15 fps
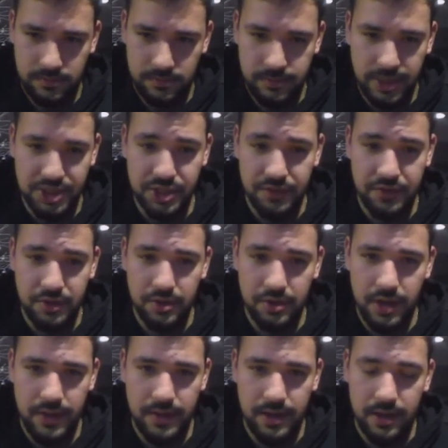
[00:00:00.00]
Shifter,
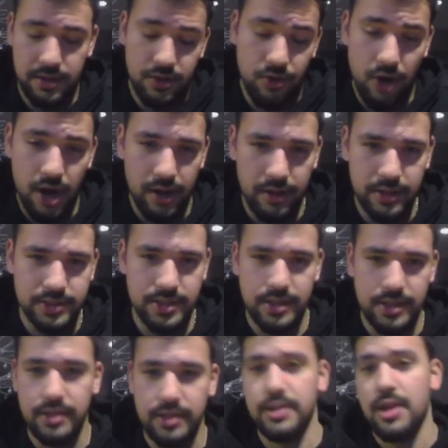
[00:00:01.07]
and then I cry because then
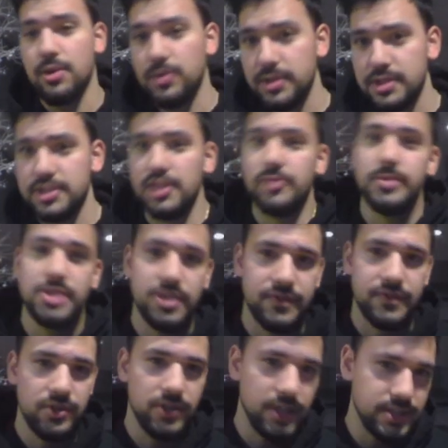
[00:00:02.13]
he not only does he give me
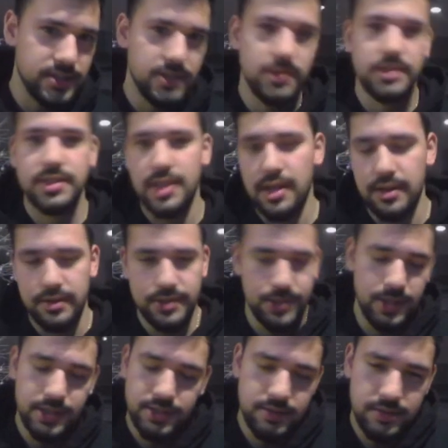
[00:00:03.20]
Shifter, he gets to extend. So
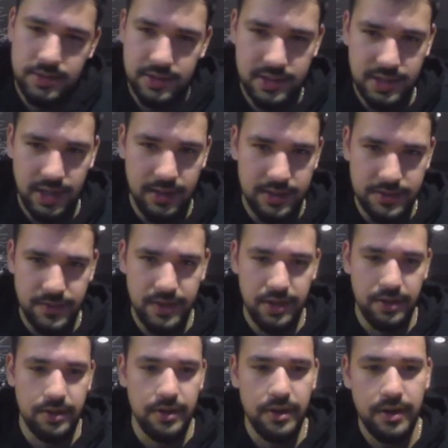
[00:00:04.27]
that's insane. That's very
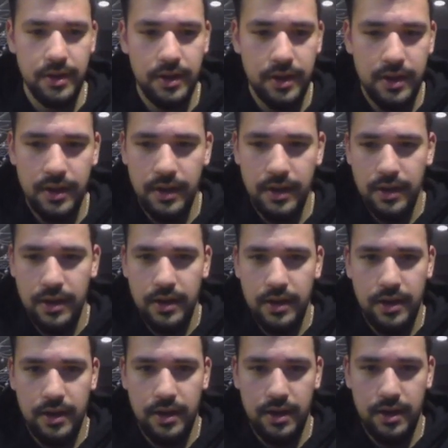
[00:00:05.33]

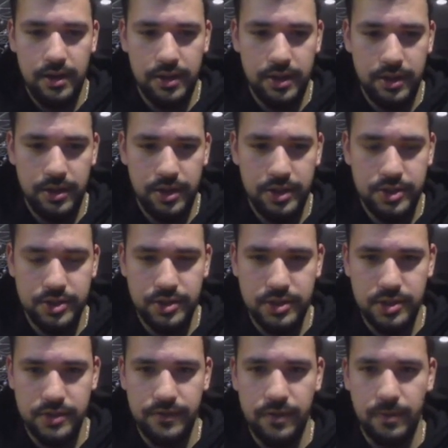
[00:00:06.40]
good. Here he just does
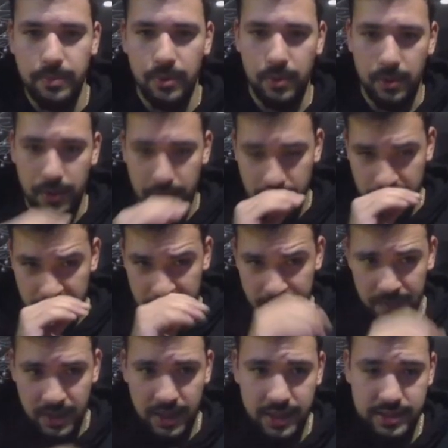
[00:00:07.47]
his full board.
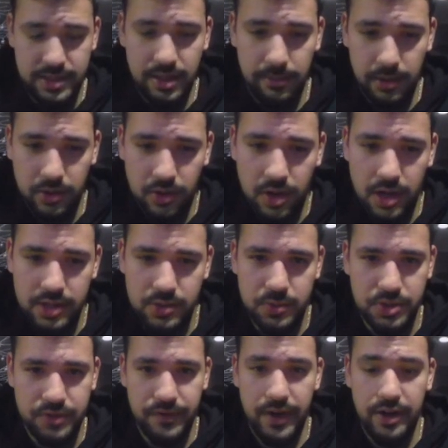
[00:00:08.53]
He gets double cross, which
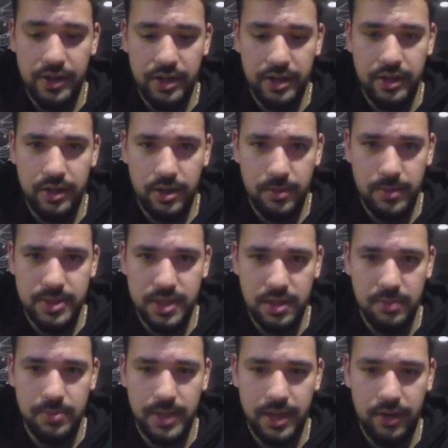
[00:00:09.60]
is very good here,
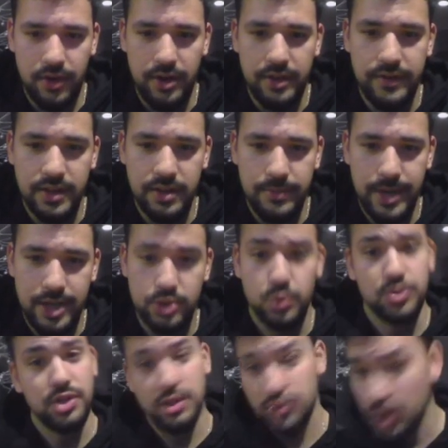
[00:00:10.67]
basically playing around evenly matched,
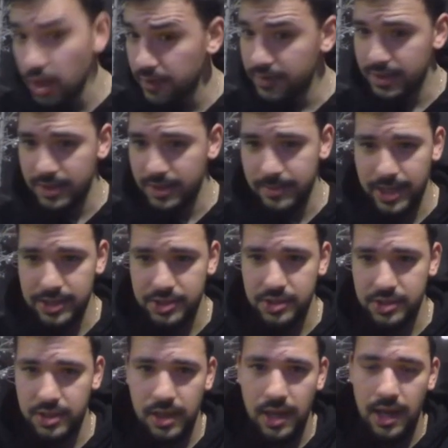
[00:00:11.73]
which I draw evenly matched,
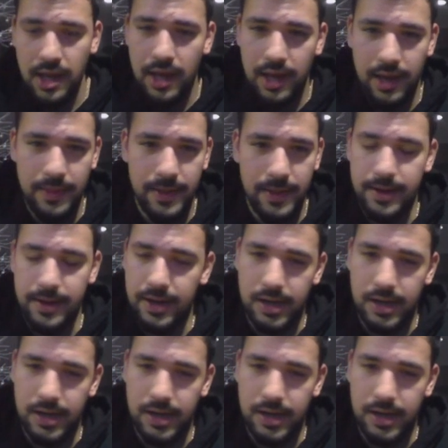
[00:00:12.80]
and then